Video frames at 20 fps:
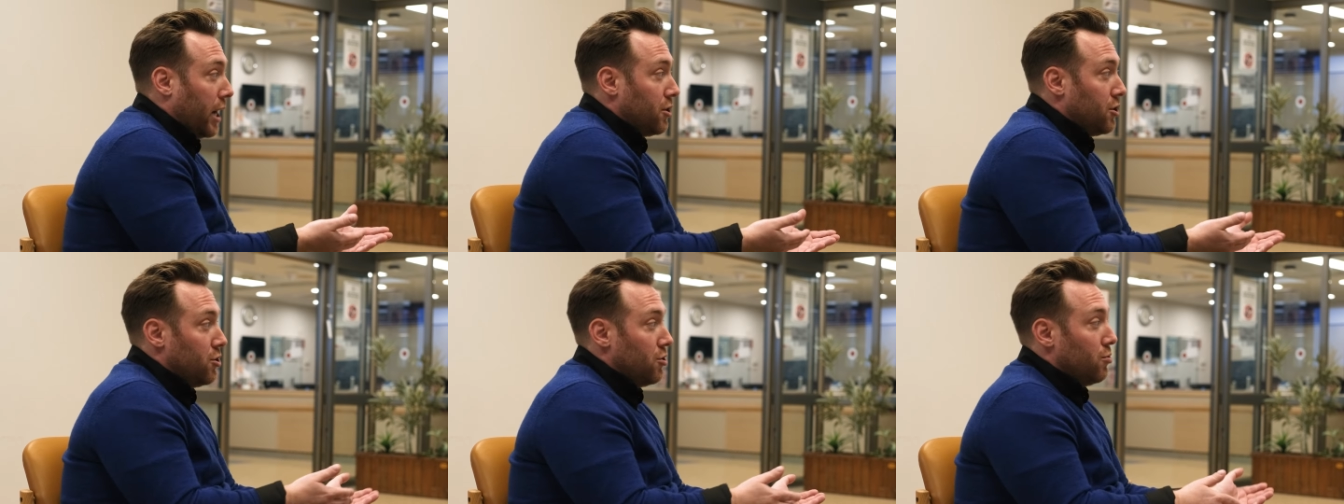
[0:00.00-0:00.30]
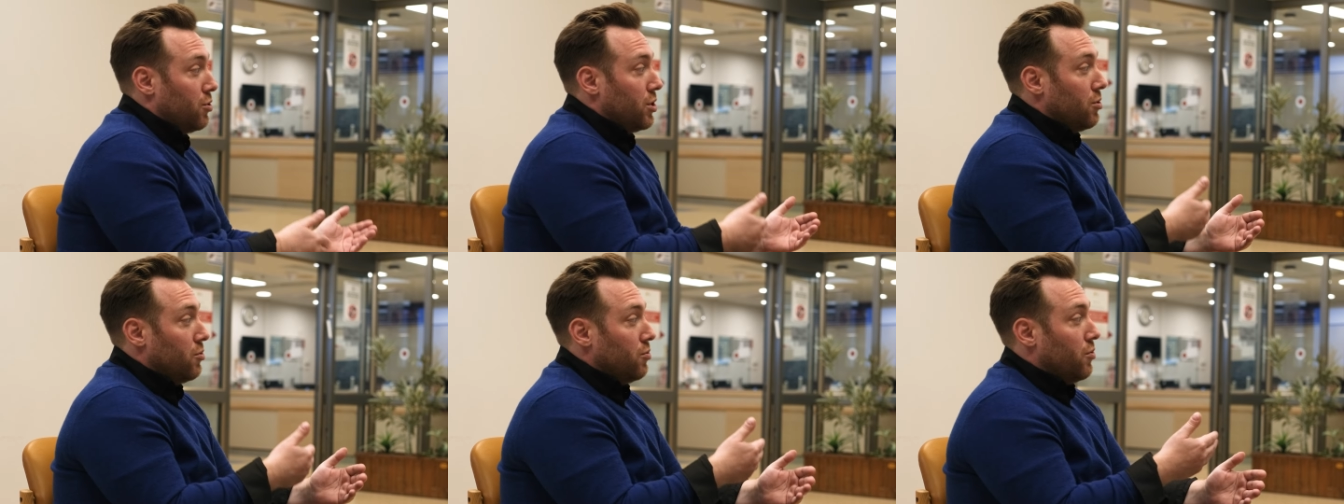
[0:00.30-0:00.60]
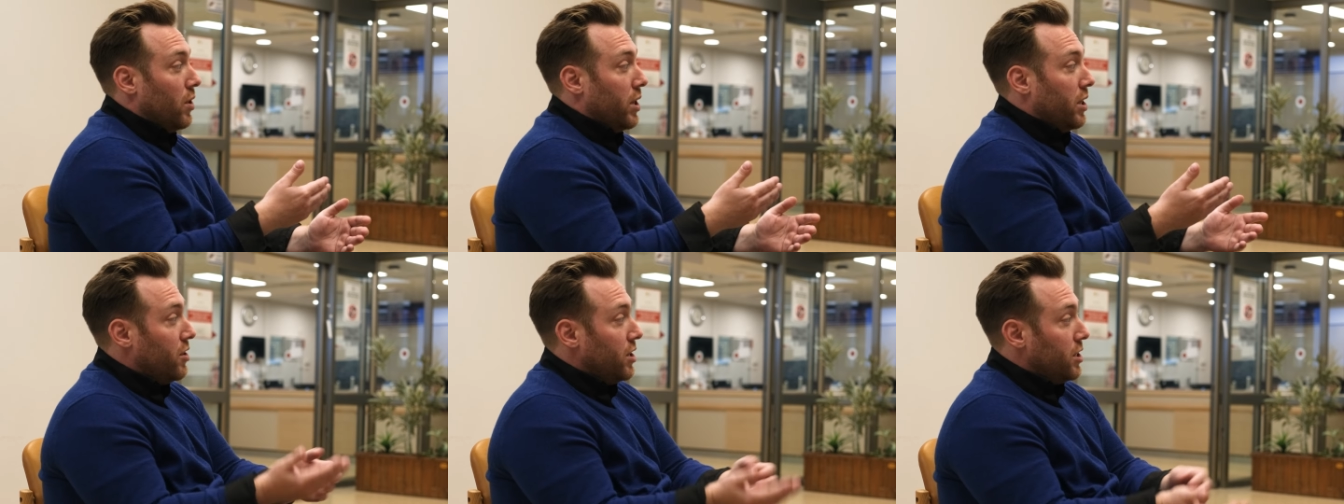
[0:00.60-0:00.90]
Do you think
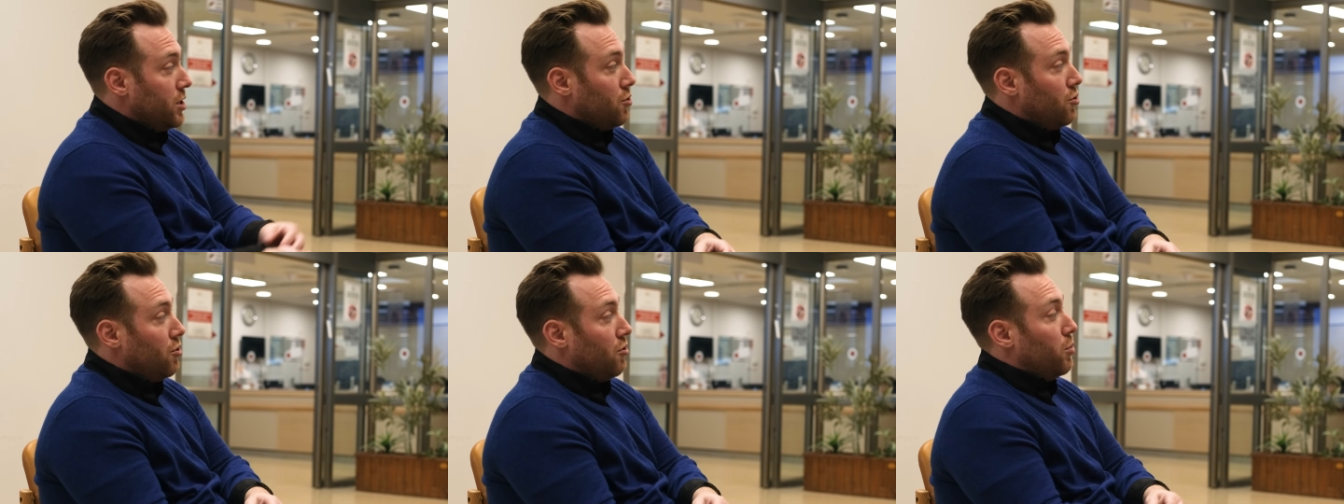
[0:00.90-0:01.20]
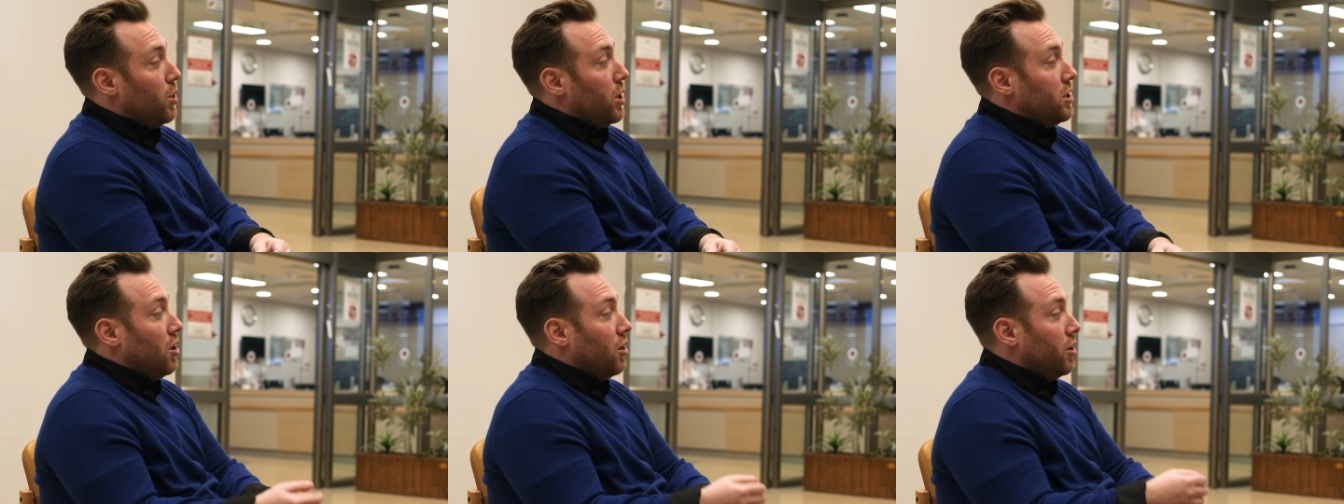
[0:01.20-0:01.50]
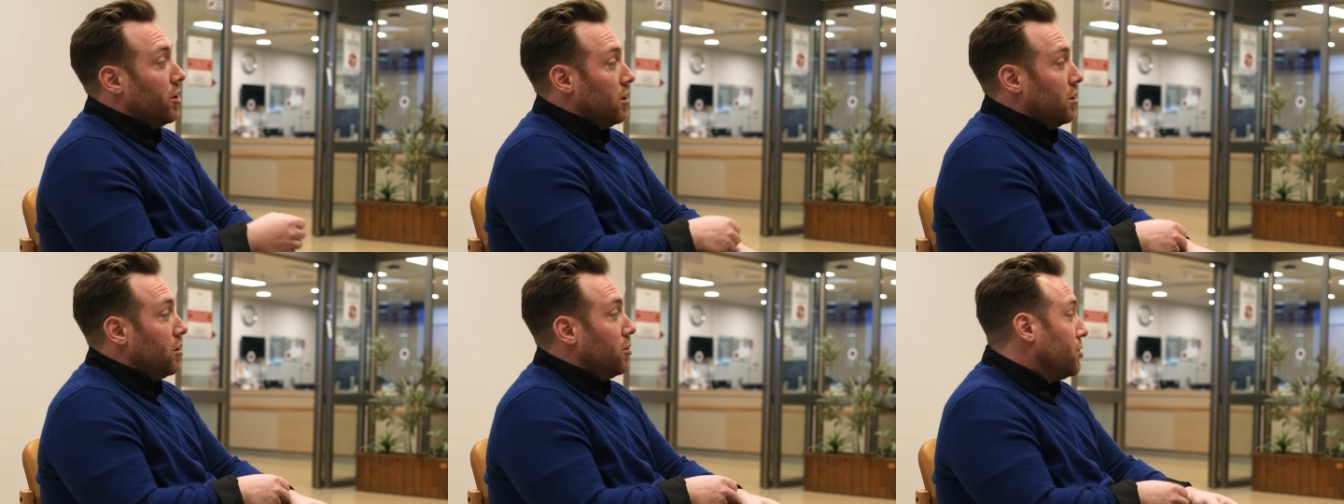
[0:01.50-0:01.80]
that things could have been done a
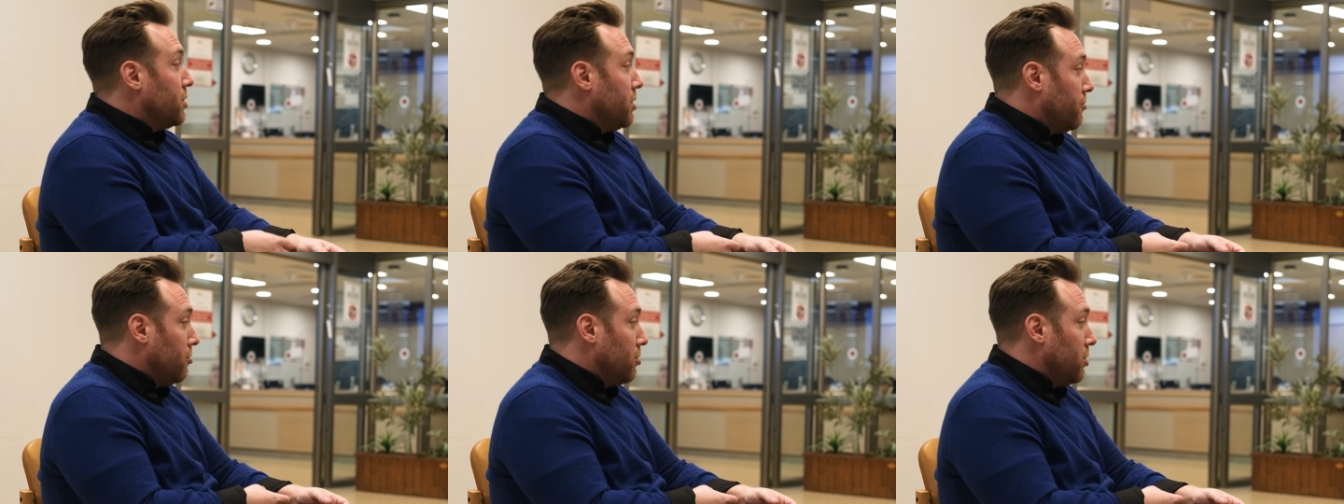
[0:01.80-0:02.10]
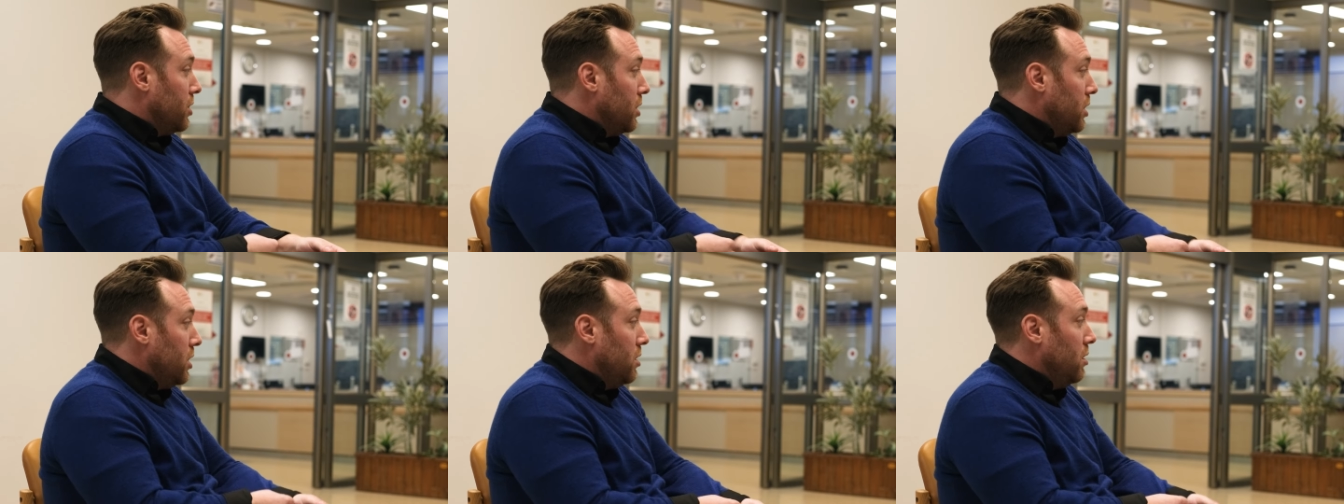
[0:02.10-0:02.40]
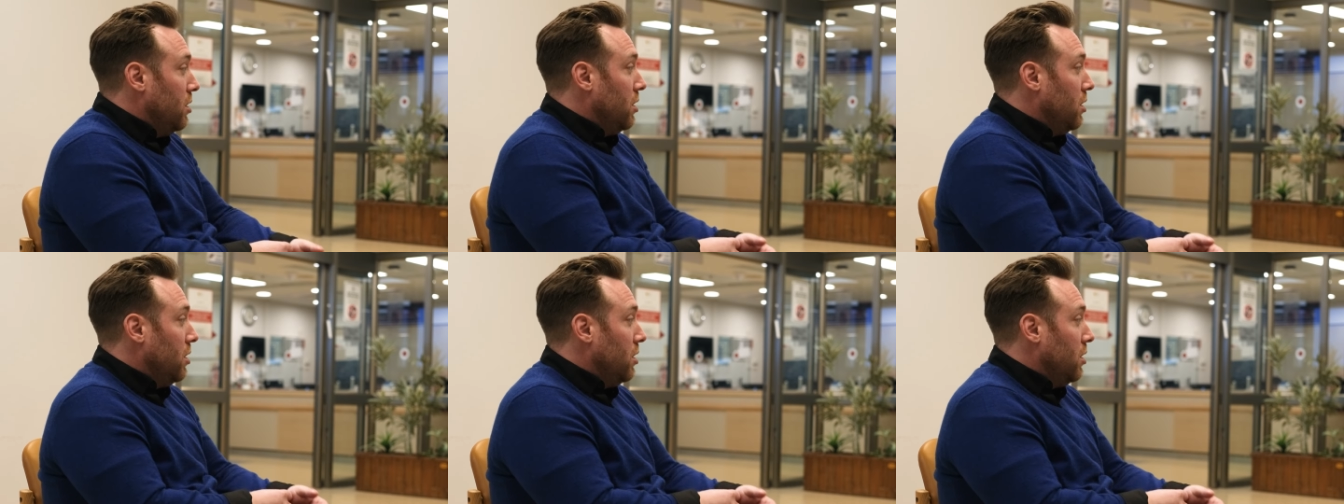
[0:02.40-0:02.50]
little differently?